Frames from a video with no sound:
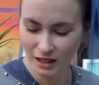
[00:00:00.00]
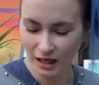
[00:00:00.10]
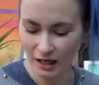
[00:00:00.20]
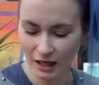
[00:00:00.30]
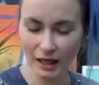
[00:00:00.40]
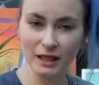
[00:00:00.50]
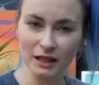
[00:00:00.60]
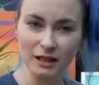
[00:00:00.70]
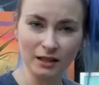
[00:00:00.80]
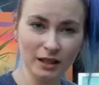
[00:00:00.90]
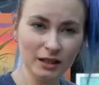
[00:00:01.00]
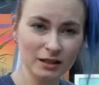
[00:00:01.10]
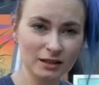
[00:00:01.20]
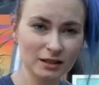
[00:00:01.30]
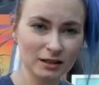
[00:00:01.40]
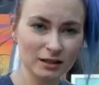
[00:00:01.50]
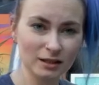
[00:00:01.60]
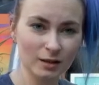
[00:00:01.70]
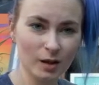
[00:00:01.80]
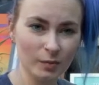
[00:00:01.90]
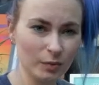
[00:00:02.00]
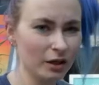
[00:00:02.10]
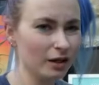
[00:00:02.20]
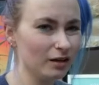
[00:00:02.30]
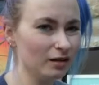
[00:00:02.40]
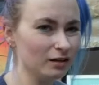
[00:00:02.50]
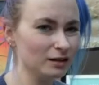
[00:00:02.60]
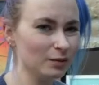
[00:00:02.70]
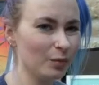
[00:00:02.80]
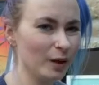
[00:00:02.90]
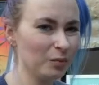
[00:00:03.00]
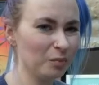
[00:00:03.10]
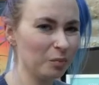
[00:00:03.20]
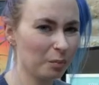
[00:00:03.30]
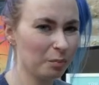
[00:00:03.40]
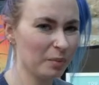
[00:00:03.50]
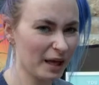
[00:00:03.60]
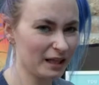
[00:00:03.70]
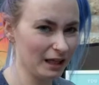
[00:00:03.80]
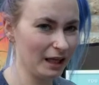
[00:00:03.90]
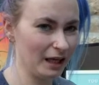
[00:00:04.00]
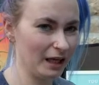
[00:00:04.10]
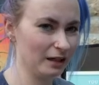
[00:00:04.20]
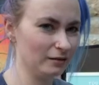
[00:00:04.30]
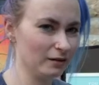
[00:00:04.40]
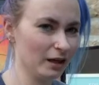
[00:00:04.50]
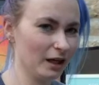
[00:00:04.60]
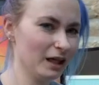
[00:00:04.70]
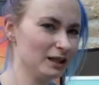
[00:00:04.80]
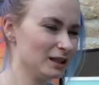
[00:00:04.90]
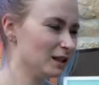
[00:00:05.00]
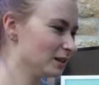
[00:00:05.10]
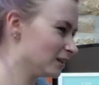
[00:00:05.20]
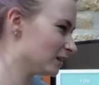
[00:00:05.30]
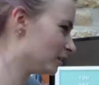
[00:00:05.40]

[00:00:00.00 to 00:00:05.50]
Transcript: I like this, but it looks a bit piddly. Now, does it